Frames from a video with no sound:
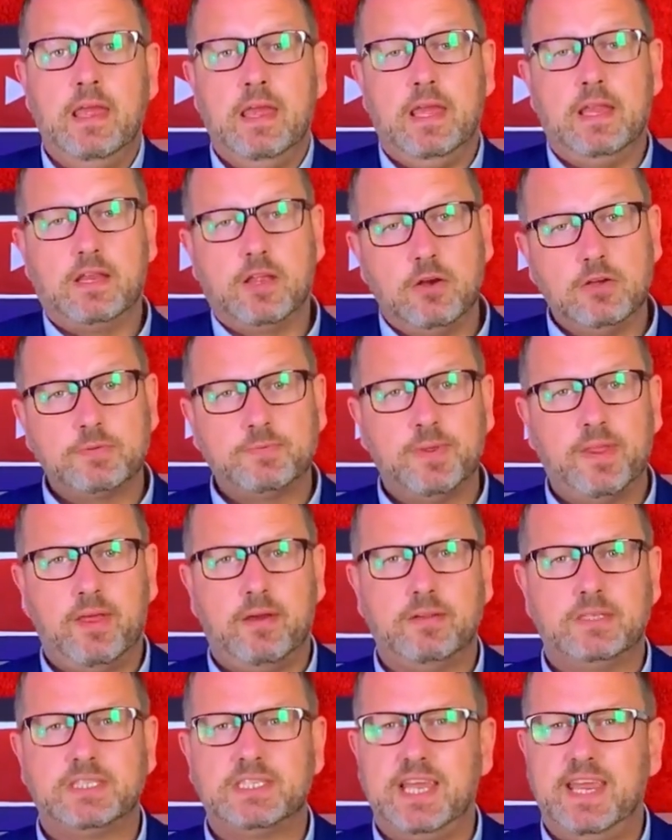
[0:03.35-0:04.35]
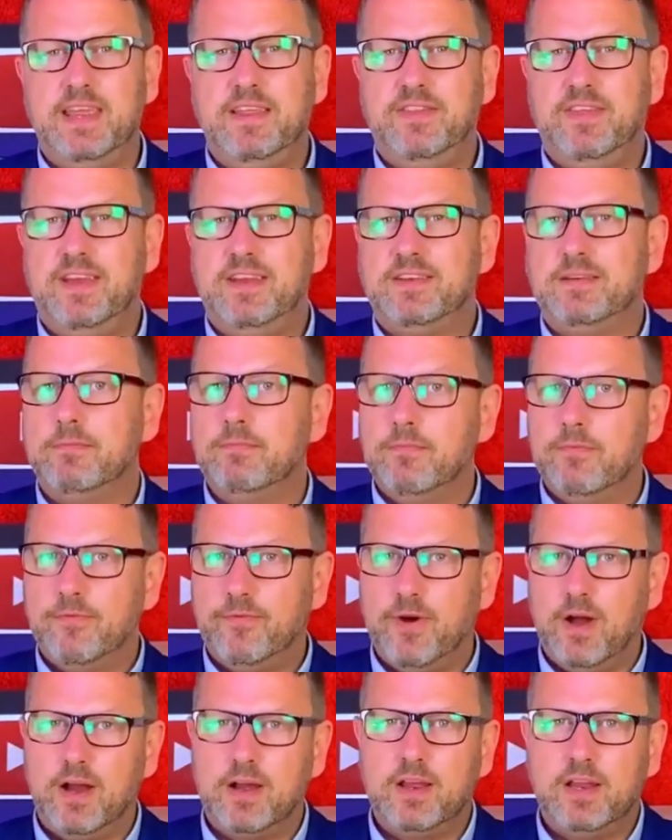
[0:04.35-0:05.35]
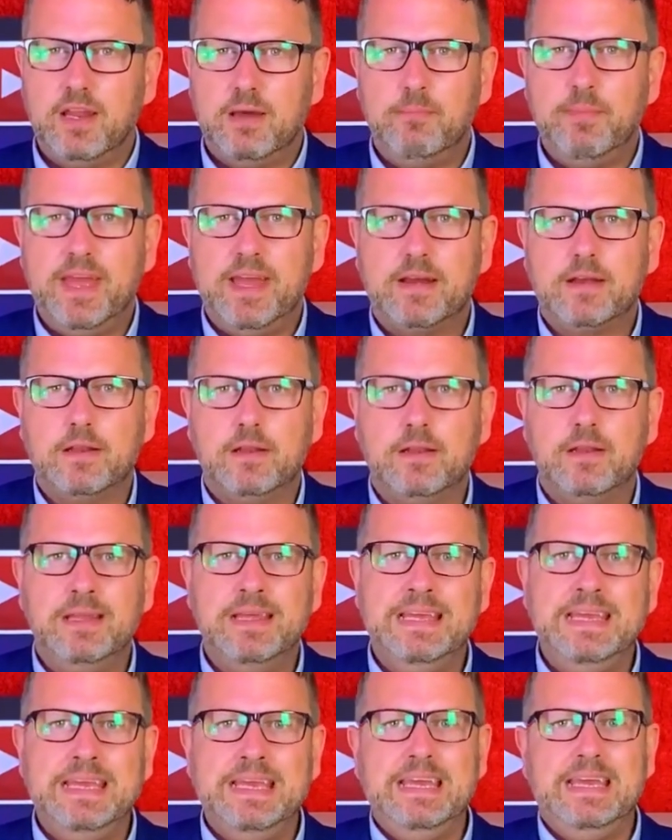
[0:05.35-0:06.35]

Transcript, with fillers: It goes without saying that, for Angela Merkel,